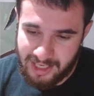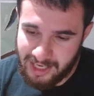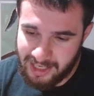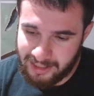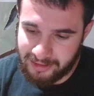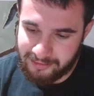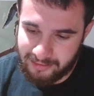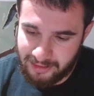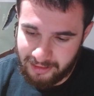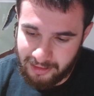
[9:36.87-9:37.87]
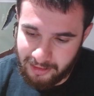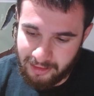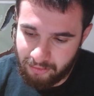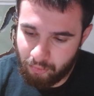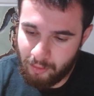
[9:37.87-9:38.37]
And
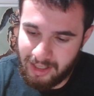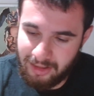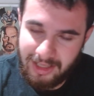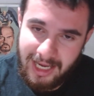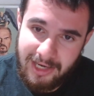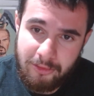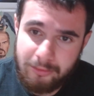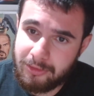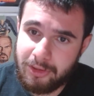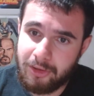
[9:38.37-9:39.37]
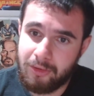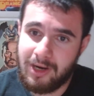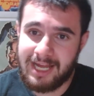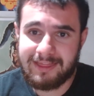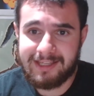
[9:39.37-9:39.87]
while I don't know,
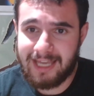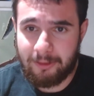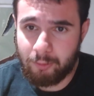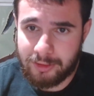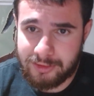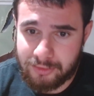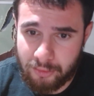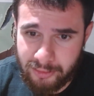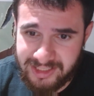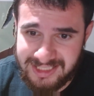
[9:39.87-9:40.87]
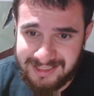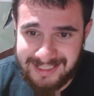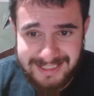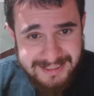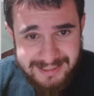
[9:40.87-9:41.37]
I think Ed Wood's story
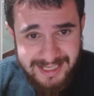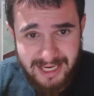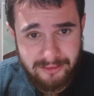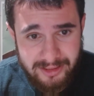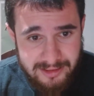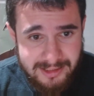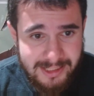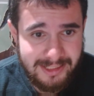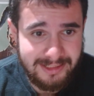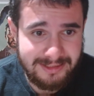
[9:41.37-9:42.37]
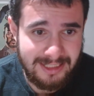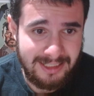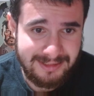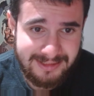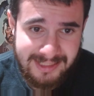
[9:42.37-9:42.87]
is inherently
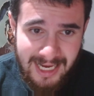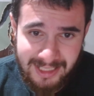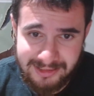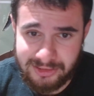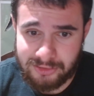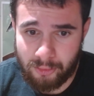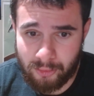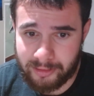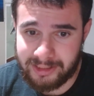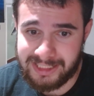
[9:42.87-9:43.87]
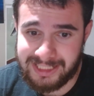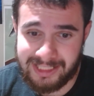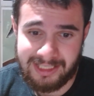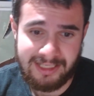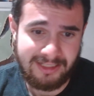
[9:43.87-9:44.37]
a sad story,
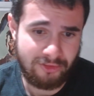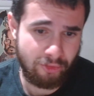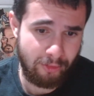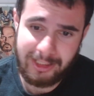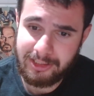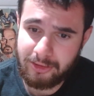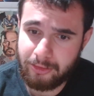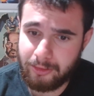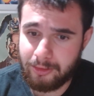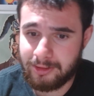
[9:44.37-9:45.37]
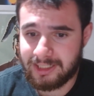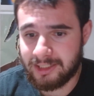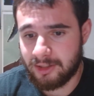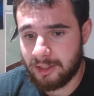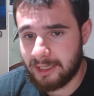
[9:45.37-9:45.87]
critical in
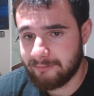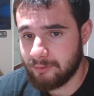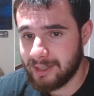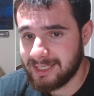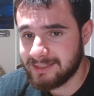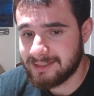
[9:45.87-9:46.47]
a lot of ways.